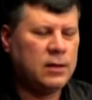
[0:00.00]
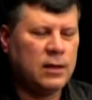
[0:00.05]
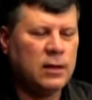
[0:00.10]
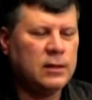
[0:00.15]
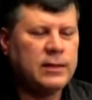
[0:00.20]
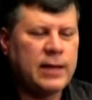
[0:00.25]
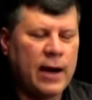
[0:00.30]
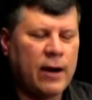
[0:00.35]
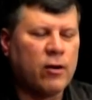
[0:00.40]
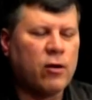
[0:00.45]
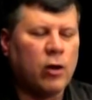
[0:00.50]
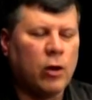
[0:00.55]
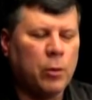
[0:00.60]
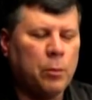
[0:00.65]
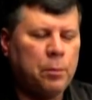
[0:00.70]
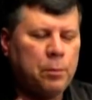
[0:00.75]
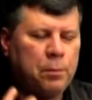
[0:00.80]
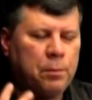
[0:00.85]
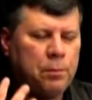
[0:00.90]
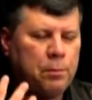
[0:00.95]
an
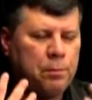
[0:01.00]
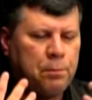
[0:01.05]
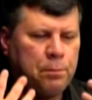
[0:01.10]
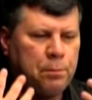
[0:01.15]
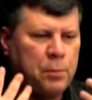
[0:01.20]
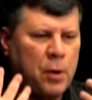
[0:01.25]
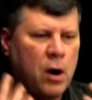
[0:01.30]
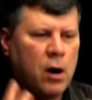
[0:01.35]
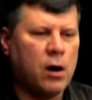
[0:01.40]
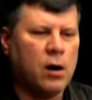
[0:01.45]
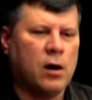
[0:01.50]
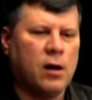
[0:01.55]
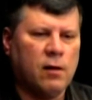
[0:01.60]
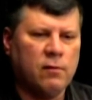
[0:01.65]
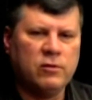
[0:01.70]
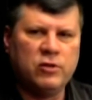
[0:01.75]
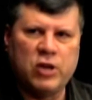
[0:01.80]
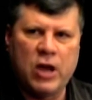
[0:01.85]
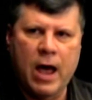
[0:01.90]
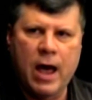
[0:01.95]
integral part
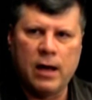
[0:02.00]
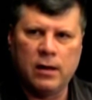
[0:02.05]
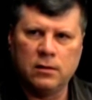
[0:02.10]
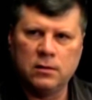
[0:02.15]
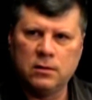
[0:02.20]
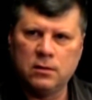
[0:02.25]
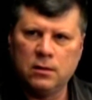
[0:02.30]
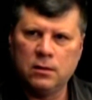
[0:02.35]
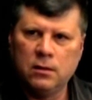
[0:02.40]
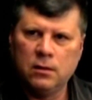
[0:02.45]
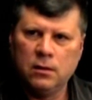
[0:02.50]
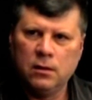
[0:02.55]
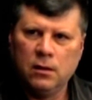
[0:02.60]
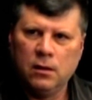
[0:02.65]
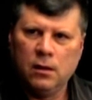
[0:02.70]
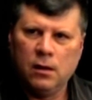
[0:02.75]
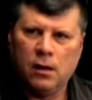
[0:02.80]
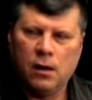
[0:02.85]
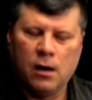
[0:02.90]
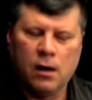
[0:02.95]
of jazz,
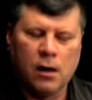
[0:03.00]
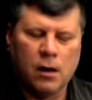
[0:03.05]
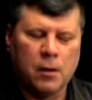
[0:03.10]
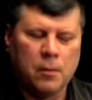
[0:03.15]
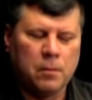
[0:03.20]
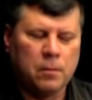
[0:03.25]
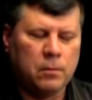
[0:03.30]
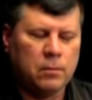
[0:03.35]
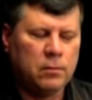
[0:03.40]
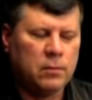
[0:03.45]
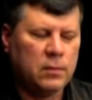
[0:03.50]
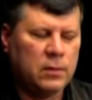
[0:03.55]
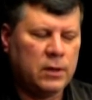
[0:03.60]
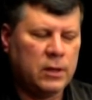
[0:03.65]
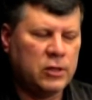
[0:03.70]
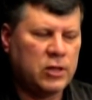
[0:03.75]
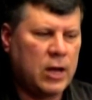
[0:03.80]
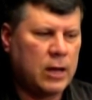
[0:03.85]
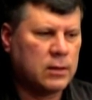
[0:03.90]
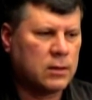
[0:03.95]
mm-hmm. um,
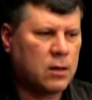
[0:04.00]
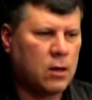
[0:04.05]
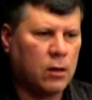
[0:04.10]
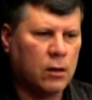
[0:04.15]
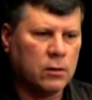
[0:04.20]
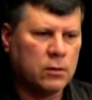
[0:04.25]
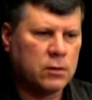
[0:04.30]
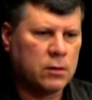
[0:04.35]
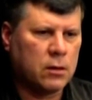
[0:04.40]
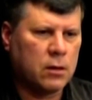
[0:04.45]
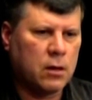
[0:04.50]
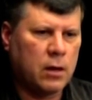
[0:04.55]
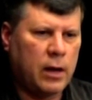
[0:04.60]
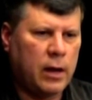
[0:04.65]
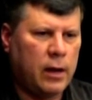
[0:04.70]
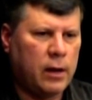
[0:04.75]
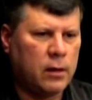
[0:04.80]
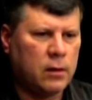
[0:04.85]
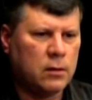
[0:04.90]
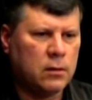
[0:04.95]
the jazz culture,
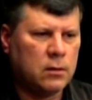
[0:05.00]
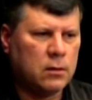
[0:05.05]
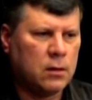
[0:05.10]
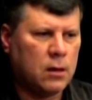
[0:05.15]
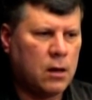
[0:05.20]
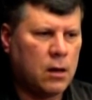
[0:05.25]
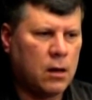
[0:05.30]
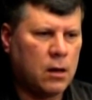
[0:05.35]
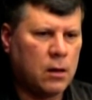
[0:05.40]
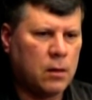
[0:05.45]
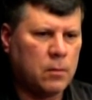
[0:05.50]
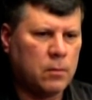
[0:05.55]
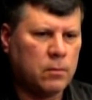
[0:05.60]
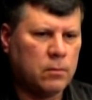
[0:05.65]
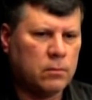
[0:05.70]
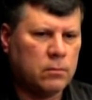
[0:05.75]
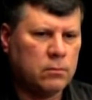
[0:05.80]
and um,